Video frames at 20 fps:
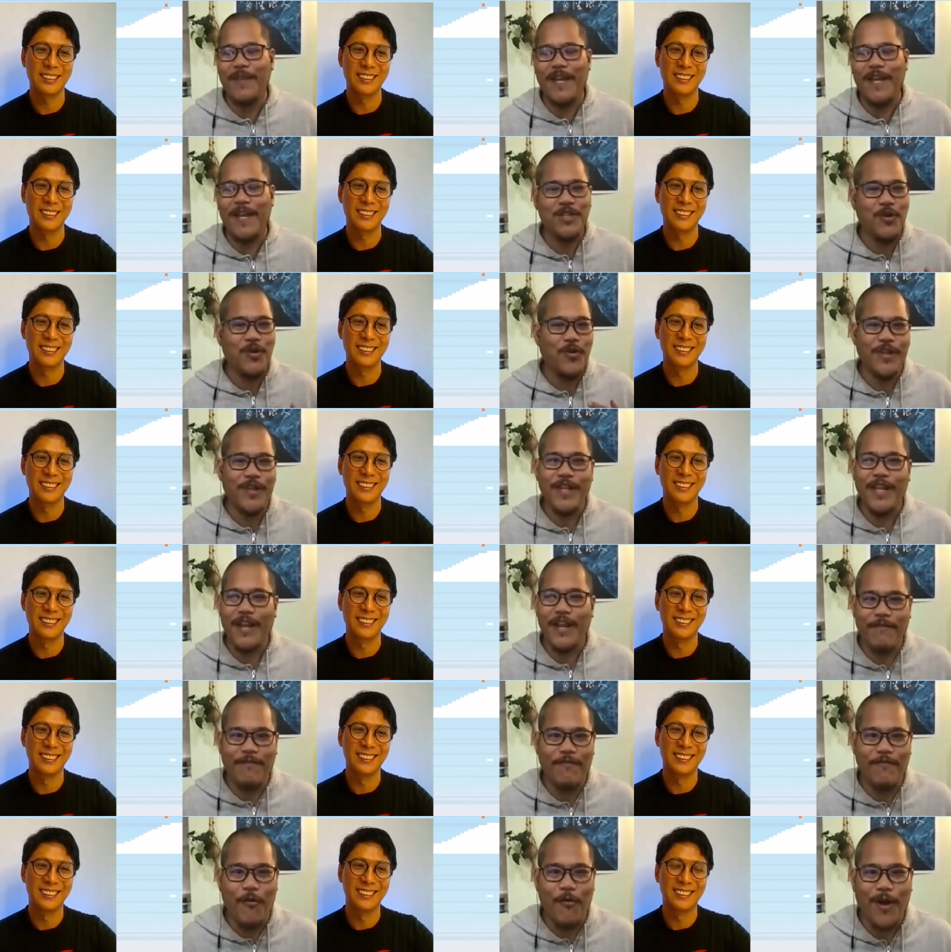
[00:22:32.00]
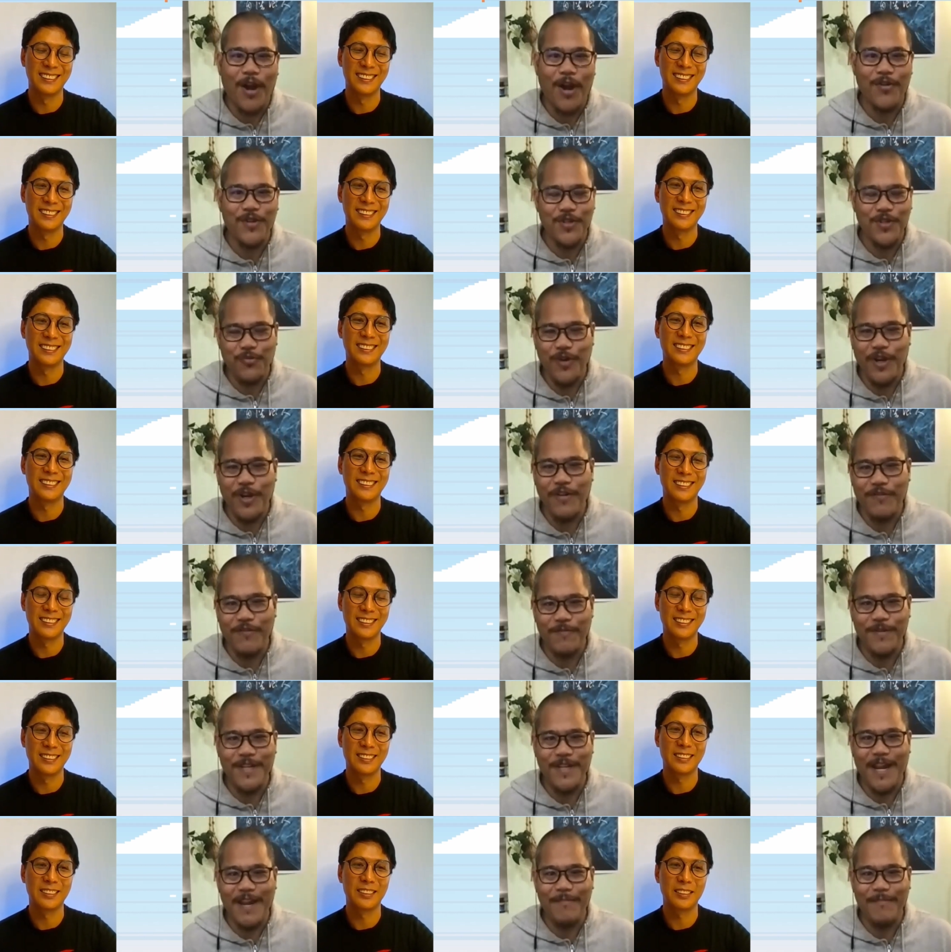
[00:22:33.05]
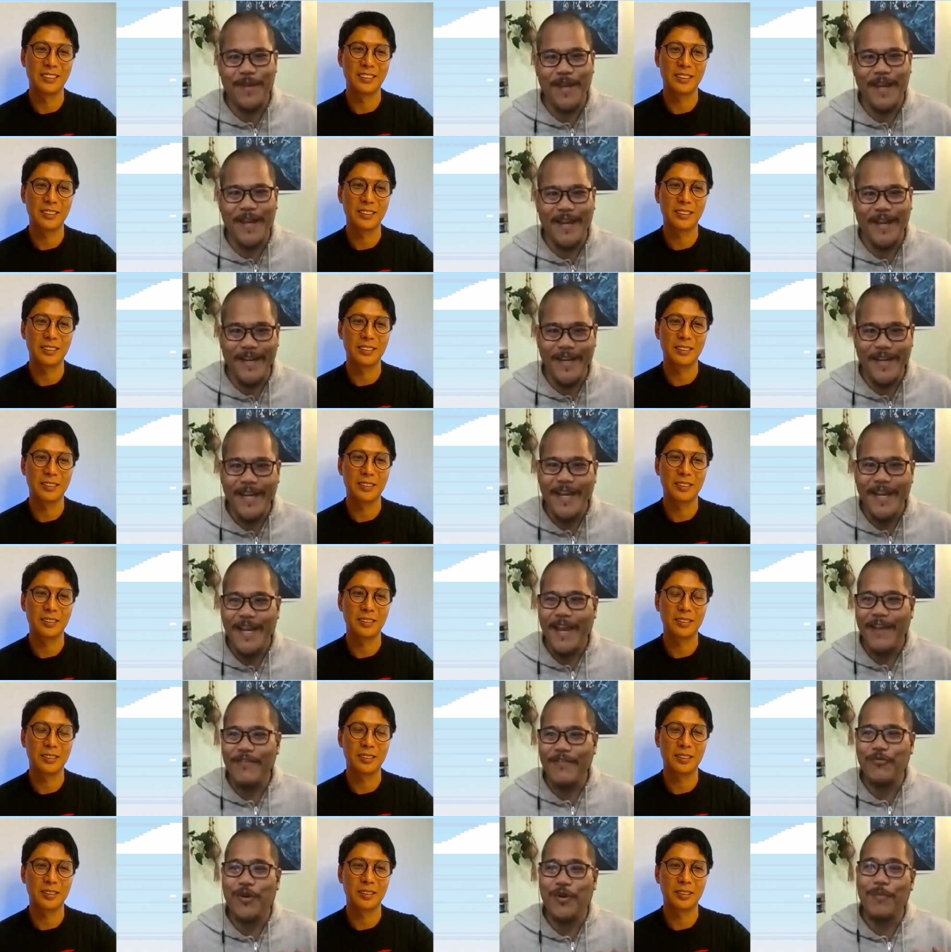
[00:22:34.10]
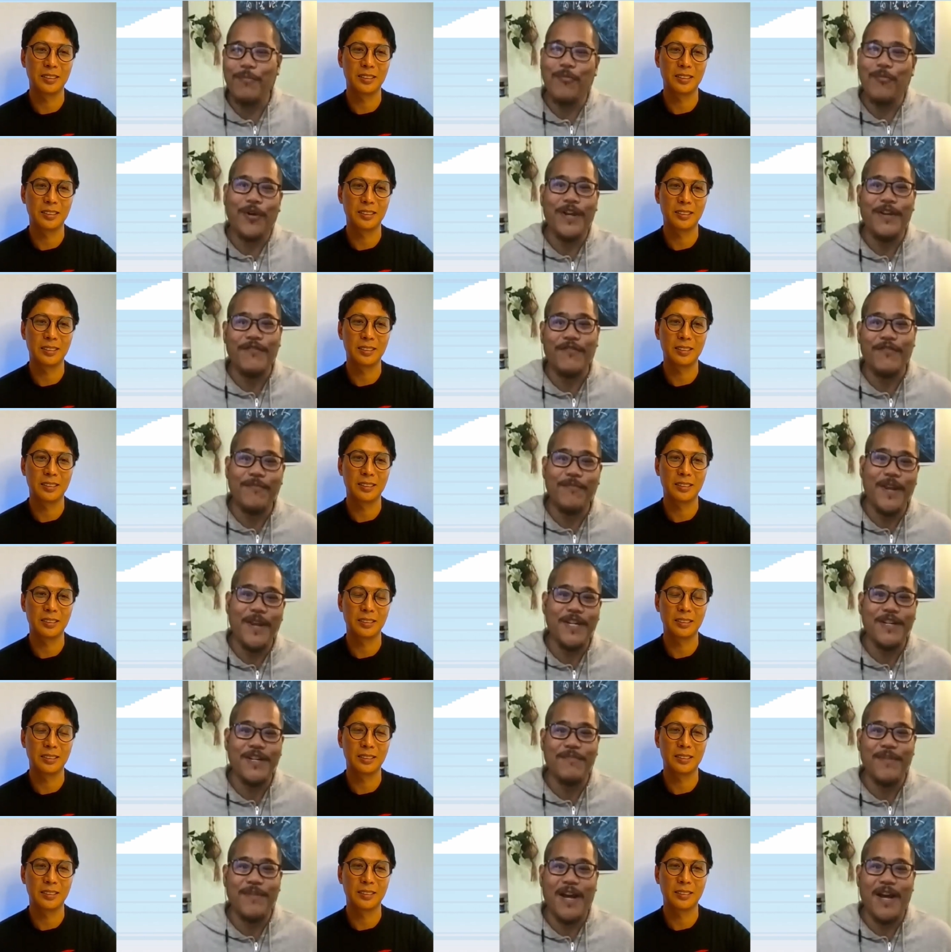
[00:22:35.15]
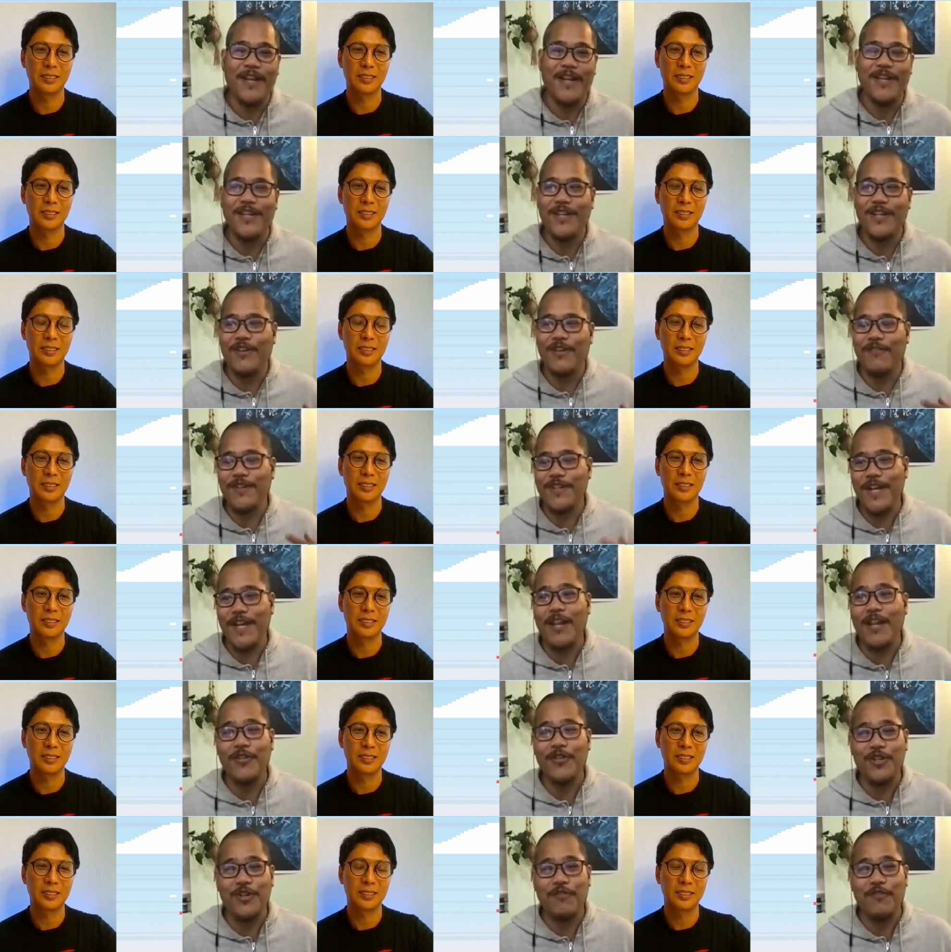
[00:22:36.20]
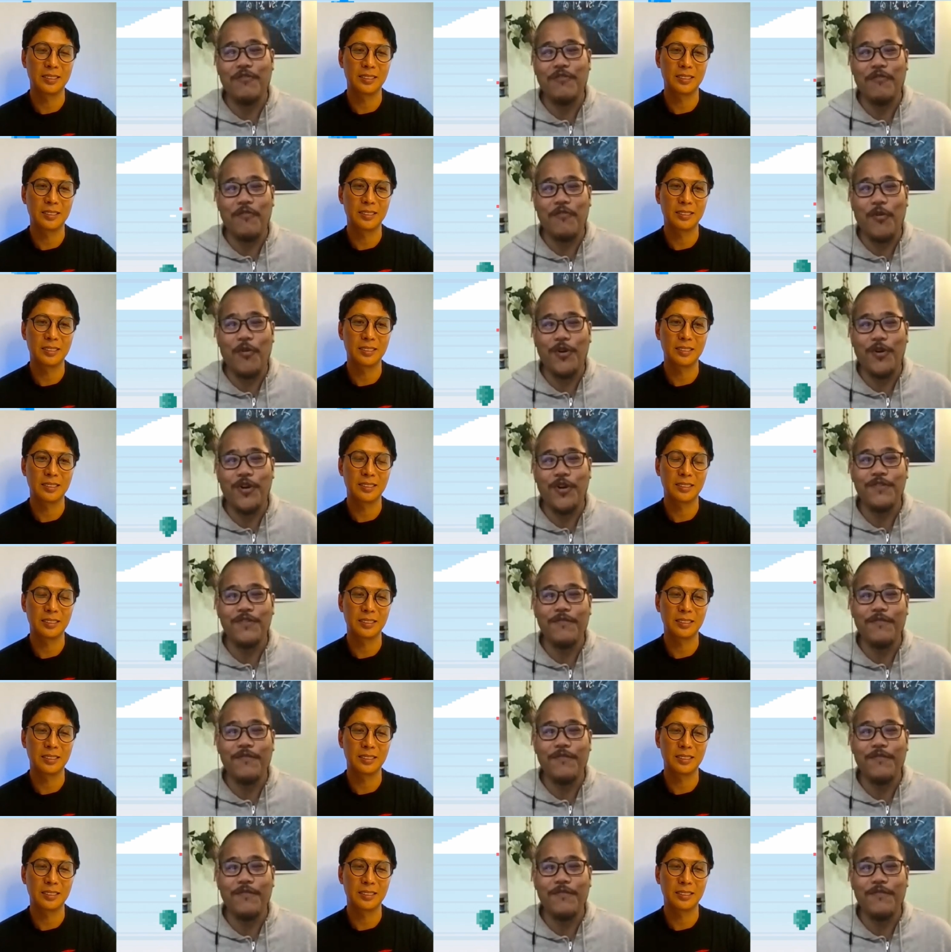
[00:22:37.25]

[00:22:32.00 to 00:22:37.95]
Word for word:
Speaker 1: that's only like four hours away from Taipei. If you want more information about it, you can go Xiaoliuqiu for Foreigners